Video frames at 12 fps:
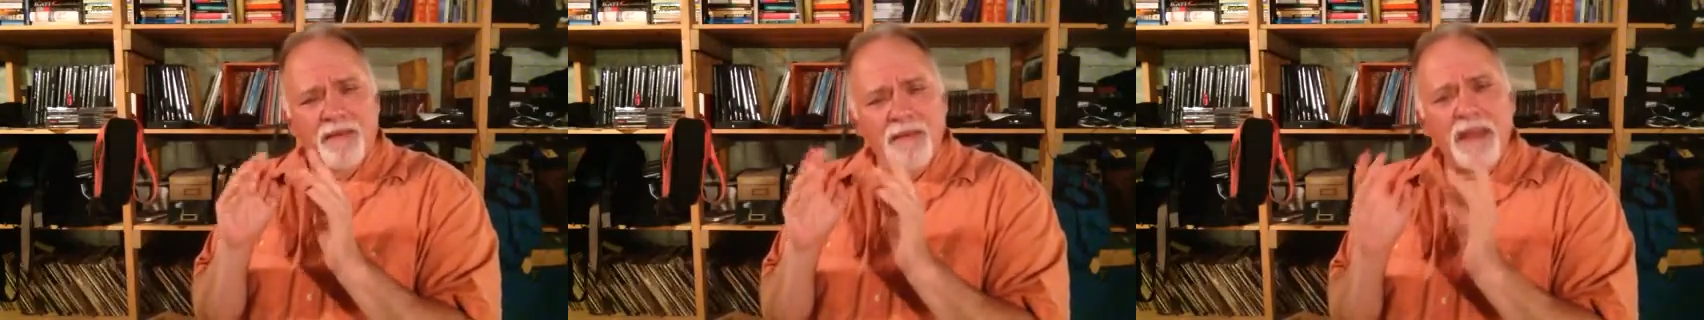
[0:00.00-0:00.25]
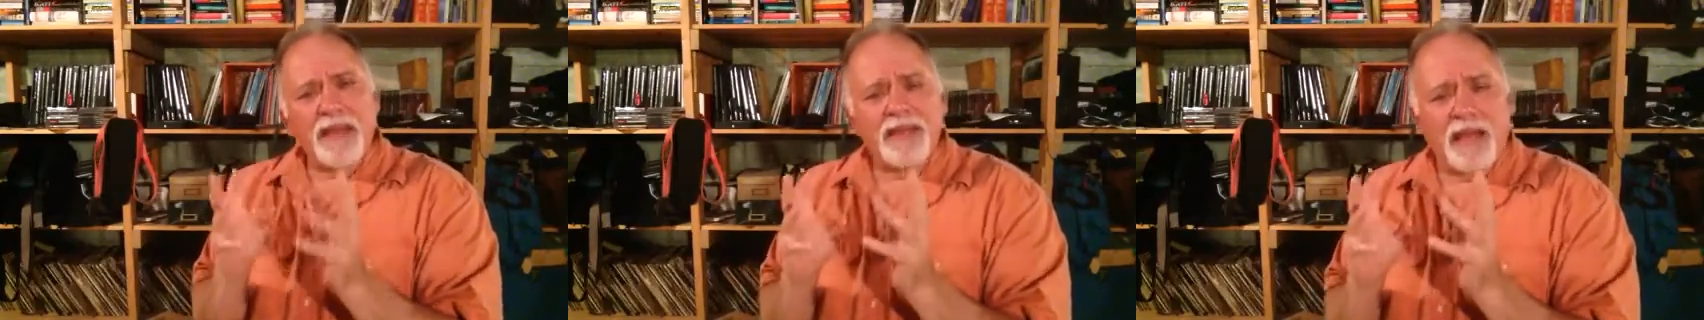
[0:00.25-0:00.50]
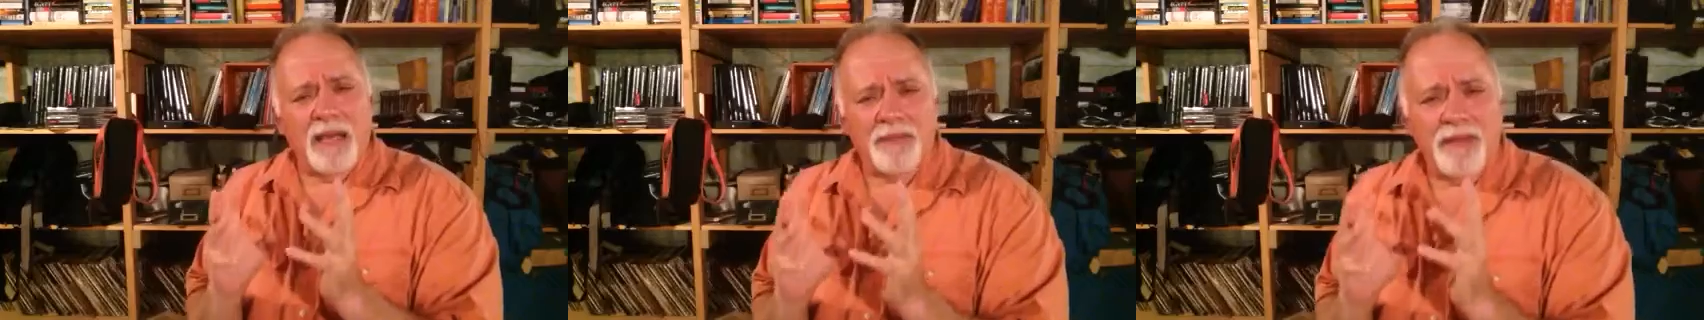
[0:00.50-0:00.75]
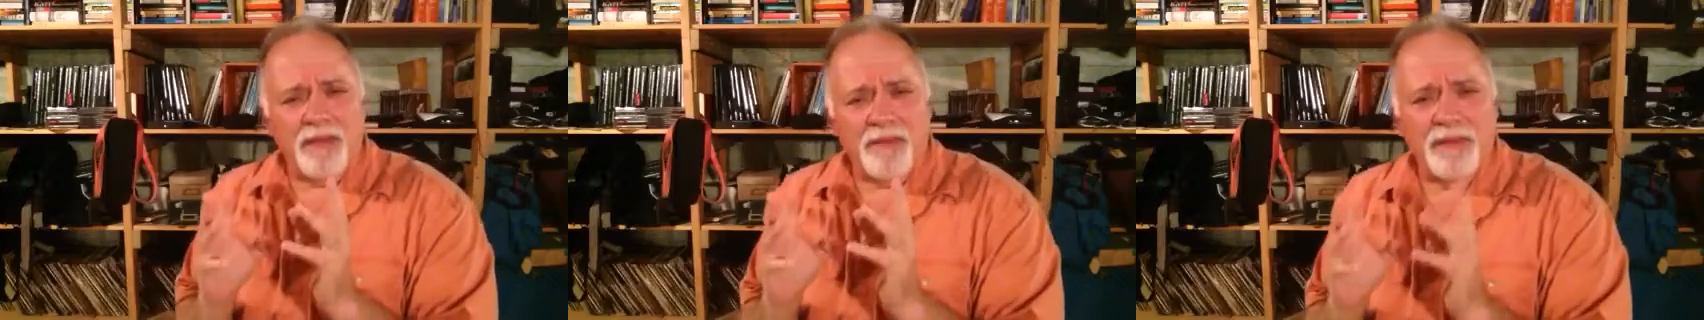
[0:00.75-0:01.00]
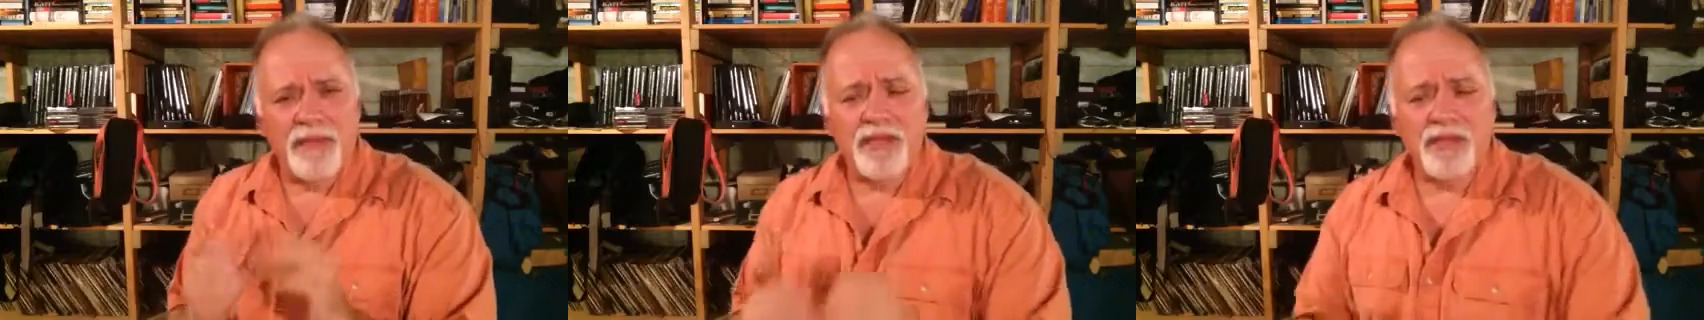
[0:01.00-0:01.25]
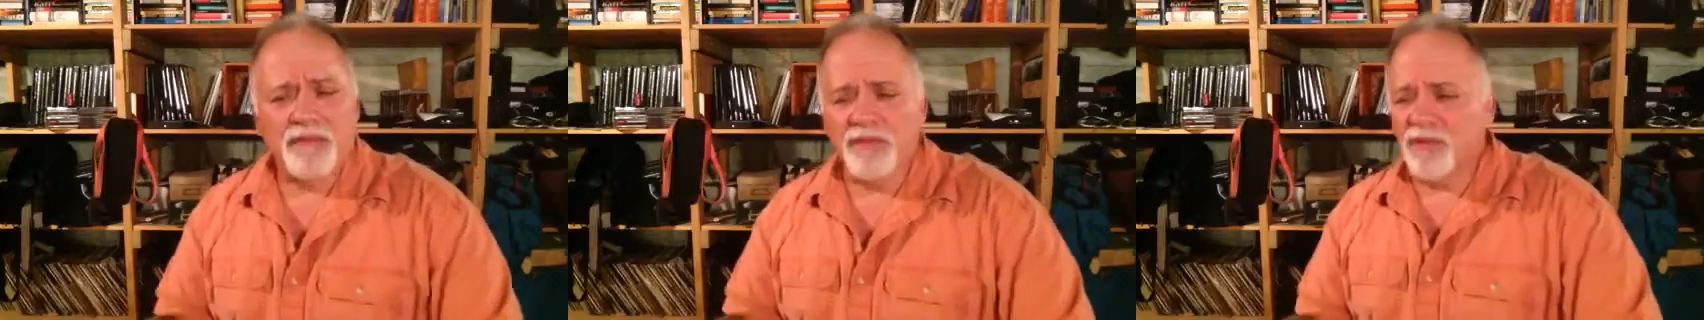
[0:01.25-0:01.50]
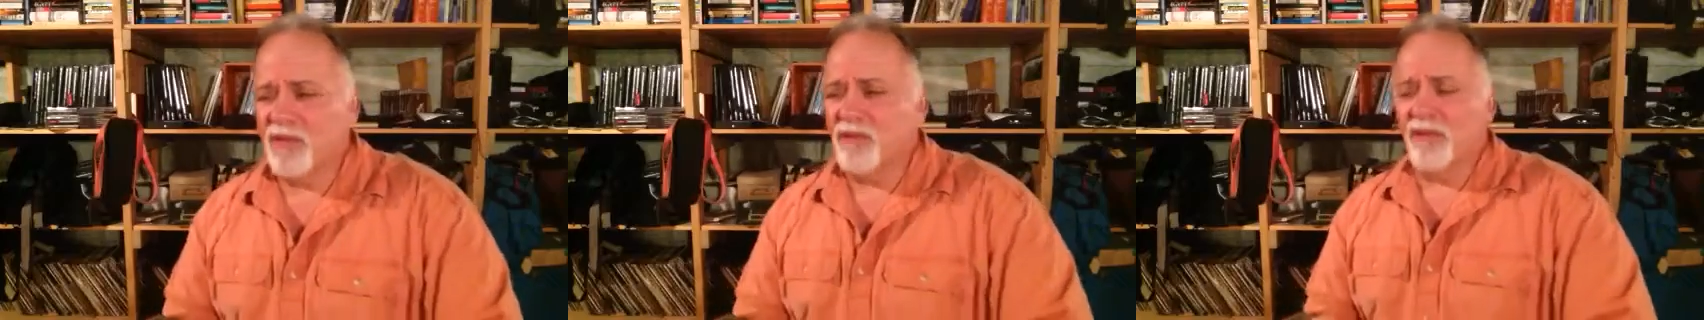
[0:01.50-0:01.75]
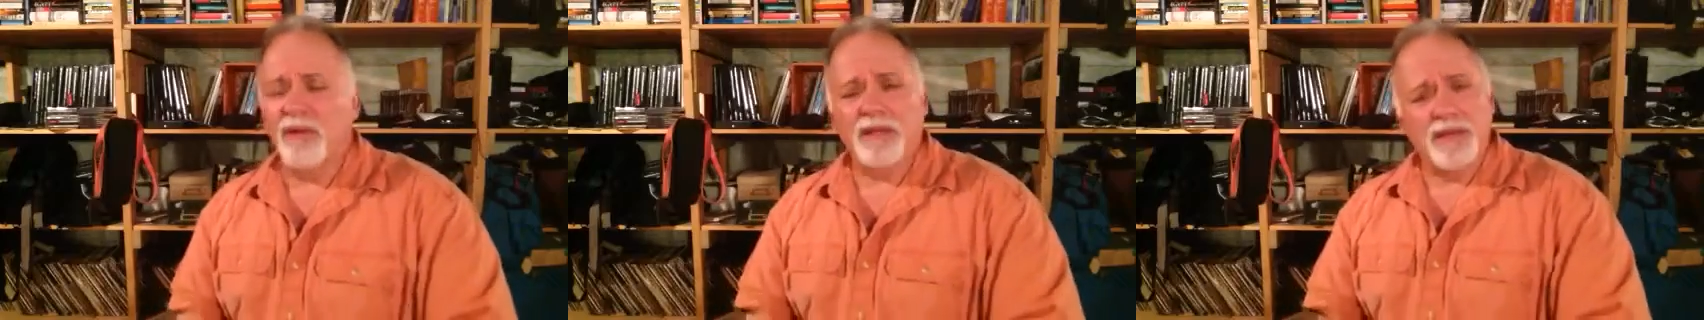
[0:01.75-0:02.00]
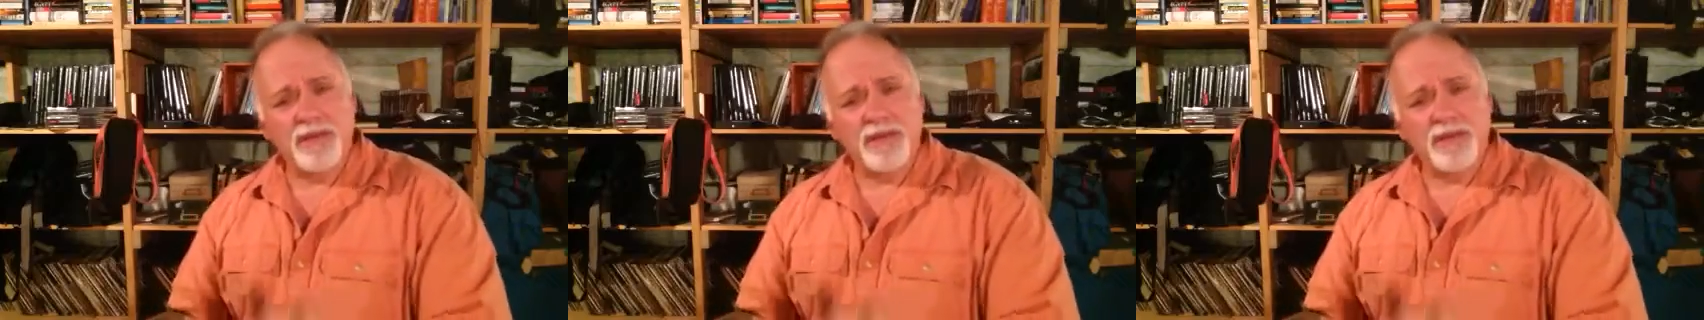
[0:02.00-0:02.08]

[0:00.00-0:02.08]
many times, I've been teaching for so long,